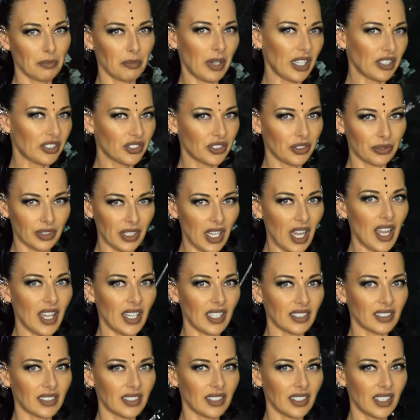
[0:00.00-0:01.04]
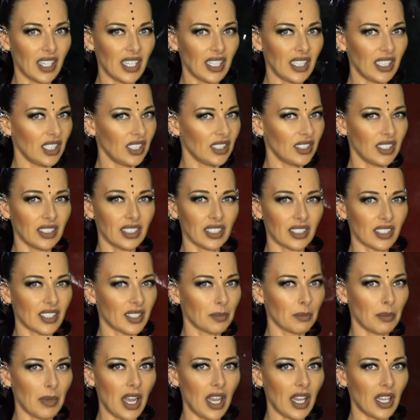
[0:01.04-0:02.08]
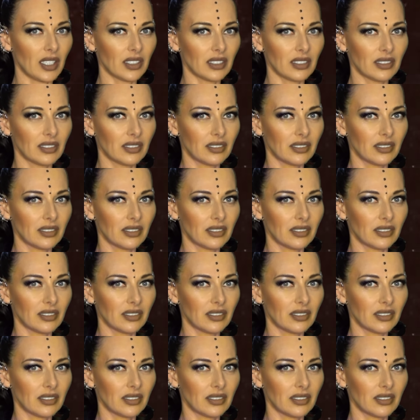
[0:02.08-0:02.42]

But tonight, he didn't smile.